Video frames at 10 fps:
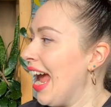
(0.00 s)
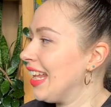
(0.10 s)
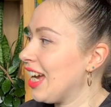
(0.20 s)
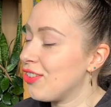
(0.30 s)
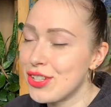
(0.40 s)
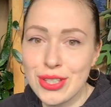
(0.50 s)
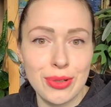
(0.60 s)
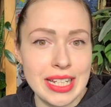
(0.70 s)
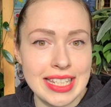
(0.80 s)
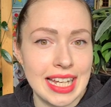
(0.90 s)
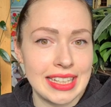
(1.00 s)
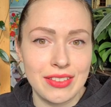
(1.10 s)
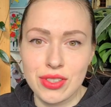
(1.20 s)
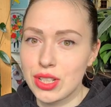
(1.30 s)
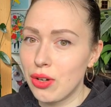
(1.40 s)
And I was so excited.
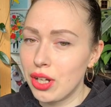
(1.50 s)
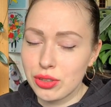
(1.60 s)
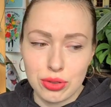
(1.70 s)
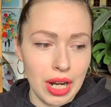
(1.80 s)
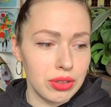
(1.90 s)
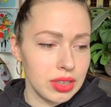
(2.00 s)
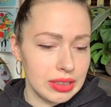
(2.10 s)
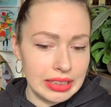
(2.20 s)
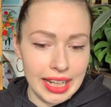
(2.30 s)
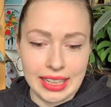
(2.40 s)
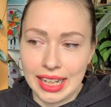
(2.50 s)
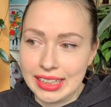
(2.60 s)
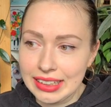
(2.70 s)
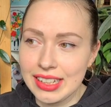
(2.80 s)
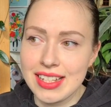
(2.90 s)
I was going throughout like
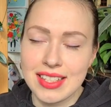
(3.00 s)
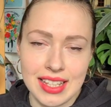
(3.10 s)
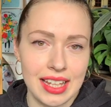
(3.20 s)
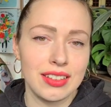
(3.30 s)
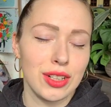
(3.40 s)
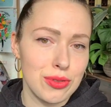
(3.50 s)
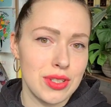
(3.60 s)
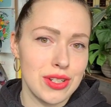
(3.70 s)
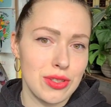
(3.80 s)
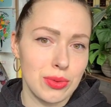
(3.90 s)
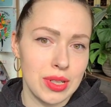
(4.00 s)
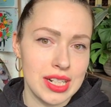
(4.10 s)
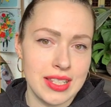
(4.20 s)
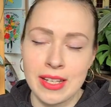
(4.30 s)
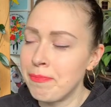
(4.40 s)
at least ten grocery
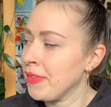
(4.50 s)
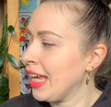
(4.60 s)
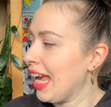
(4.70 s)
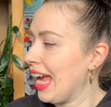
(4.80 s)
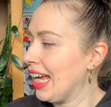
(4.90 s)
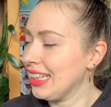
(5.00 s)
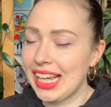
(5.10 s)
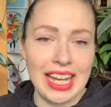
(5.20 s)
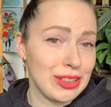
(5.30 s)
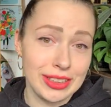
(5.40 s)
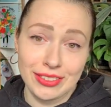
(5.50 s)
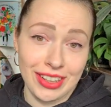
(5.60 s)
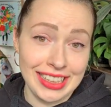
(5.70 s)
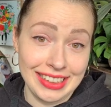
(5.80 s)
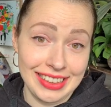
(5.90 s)
stores and I couldn't
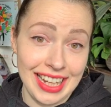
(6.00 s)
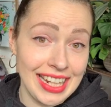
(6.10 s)
find it.